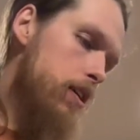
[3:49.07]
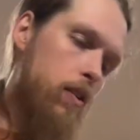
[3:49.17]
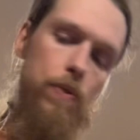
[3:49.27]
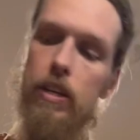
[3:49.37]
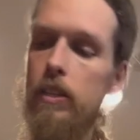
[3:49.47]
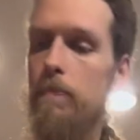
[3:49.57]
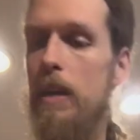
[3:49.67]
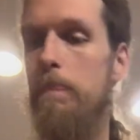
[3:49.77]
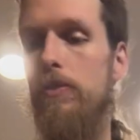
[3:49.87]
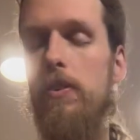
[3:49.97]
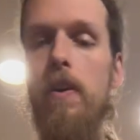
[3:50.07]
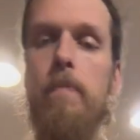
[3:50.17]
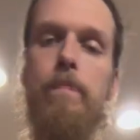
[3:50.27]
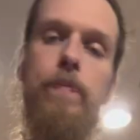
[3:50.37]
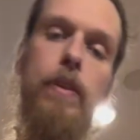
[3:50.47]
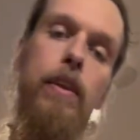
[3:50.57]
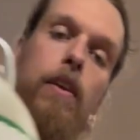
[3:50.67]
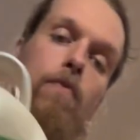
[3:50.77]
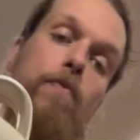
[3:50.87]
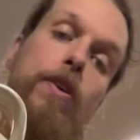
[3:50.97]
We need some maple syrup.
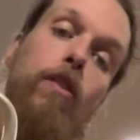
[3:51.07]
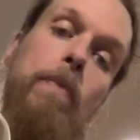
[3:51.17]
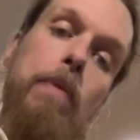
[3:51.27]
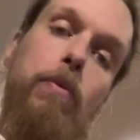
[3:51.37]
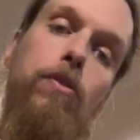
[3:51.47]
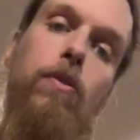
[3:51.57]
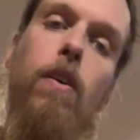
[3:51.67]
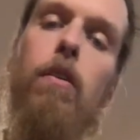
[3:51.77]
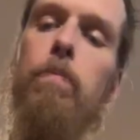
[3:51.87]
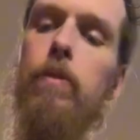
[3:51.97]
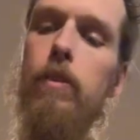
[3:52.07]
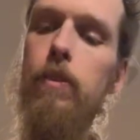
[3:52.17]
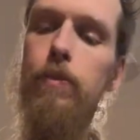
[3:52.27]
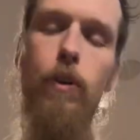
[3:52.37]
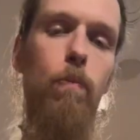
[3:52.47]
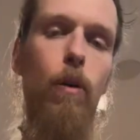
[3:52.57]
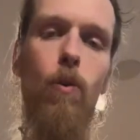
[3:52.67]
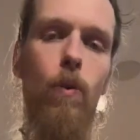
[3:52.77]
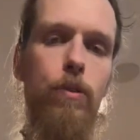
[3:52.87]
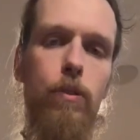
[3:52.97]
Real maple syrup. Don't put
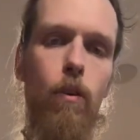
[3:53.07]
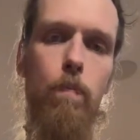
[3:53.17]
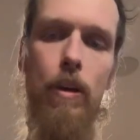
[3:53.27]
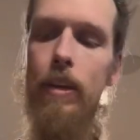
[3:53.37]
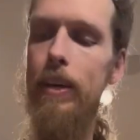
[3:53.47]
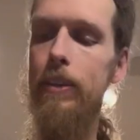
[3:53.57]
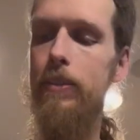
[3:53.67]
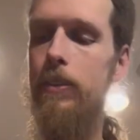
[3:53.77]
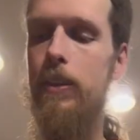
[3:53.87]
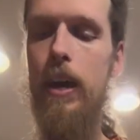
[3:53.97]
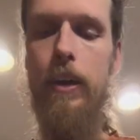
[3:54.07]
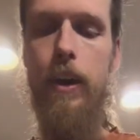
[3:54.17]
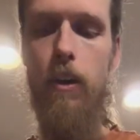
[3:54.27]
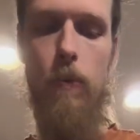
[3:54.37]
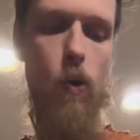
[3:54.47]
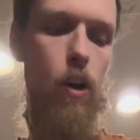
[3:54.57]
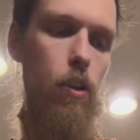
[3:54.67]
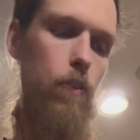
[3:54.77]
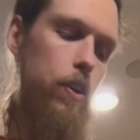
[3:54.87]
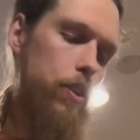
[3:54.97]
corn syrup in it. That's got caramel
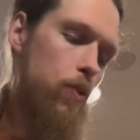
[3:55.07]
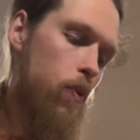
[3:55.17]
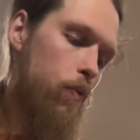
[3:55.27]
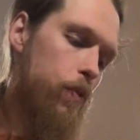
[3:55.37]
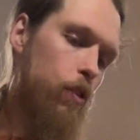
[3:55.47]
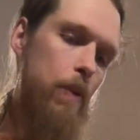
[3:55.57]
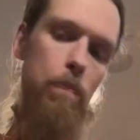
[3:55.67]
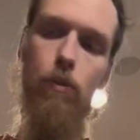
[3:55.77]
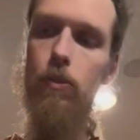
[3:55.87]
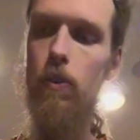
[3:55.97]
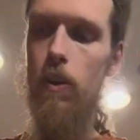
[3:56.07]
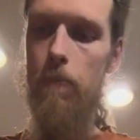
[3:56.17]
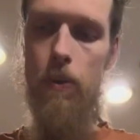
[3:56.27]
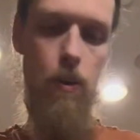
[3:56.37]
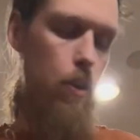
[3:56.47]
color in it. You want real maple syrup.